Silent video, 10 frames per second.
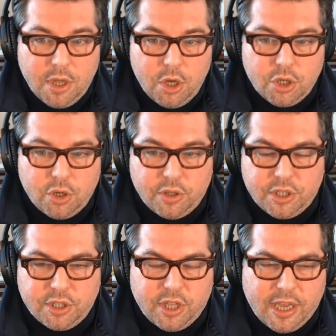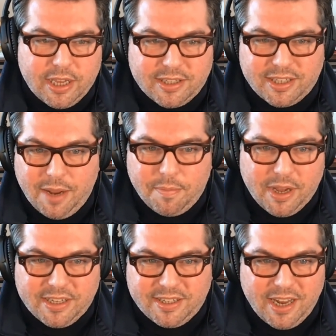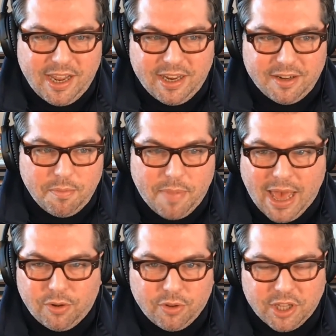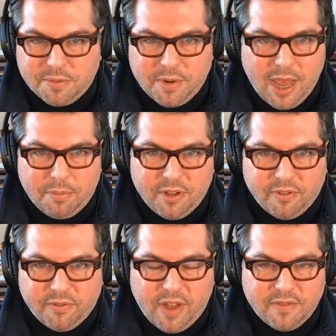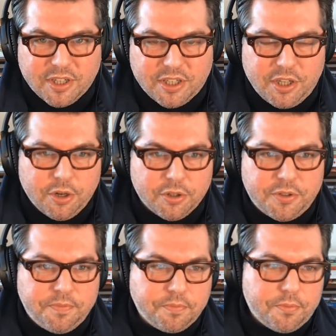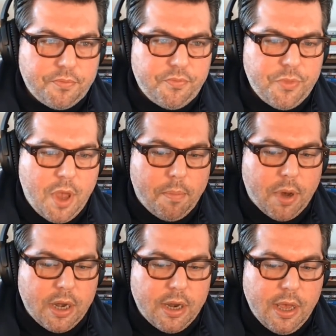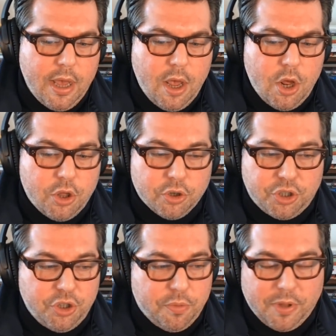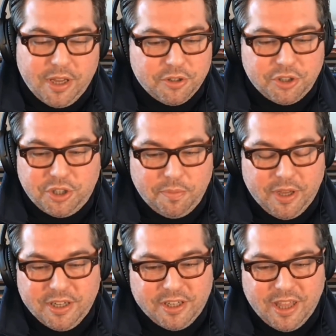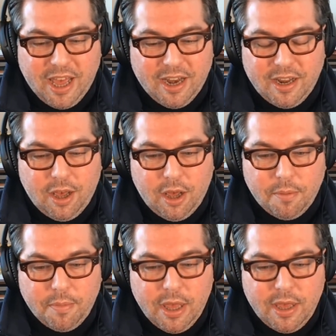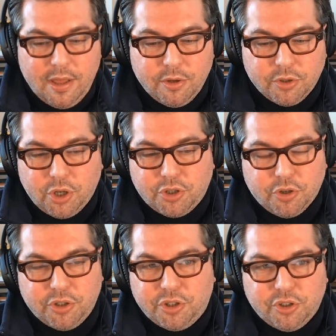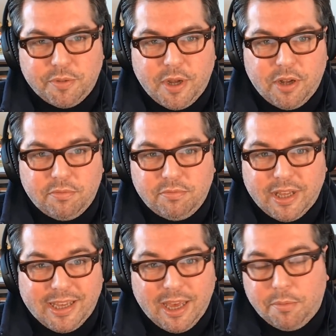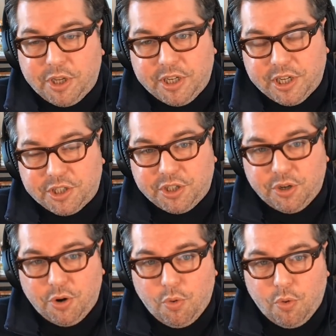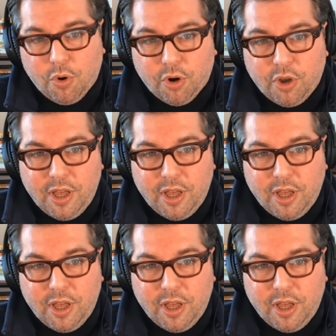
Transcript: So this is like a state by state battle that's been happening for 5-6 years. But there's new players jumping into that. There's also concerns about like gambling addiction or